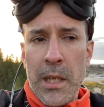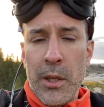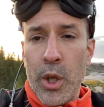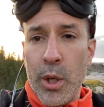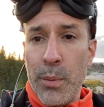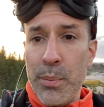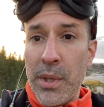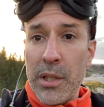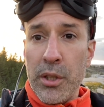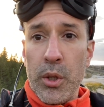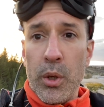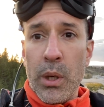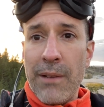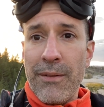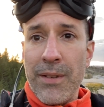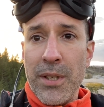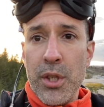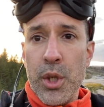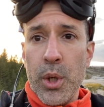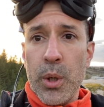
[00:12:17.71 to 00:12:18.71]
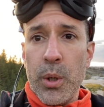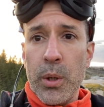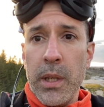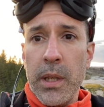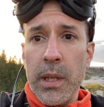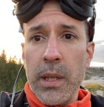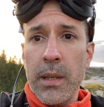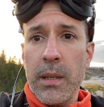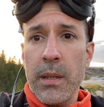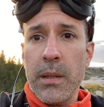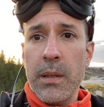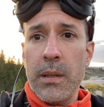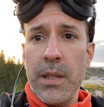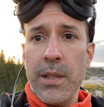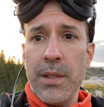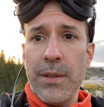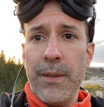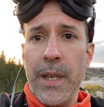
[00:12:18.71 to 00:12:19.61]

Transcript: hope that you have enjoyed this